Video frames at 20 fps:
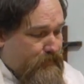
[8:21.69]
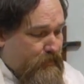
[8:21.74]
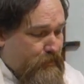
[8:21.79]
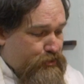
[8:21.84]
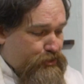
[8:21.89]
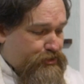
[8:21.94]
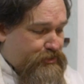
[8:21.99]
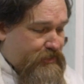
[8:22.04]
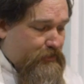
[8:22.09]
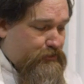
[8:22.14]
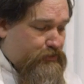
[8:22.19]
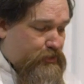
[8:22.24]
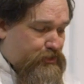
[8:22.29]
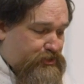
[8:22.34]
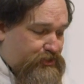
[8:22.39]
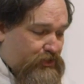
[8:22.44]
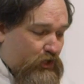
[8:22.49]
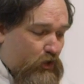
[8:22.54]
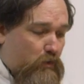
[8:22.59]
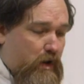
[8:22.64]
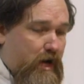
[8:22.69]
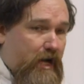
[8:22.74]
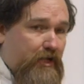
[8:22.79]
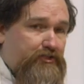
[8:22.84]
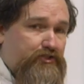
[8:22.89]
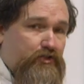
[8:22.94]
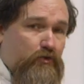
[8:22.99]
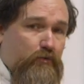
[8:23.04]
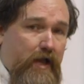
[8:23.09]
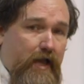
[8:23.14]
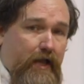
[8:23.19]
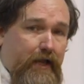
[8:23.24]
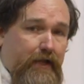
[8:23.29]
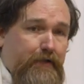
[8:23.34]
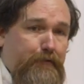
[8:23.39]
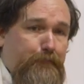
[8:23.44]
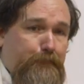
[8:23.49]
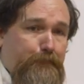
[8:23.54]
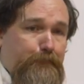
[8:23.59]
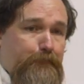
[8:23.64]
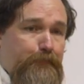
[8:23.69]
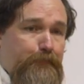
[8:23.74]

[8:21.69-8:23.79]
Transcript: Your sins are still washed away,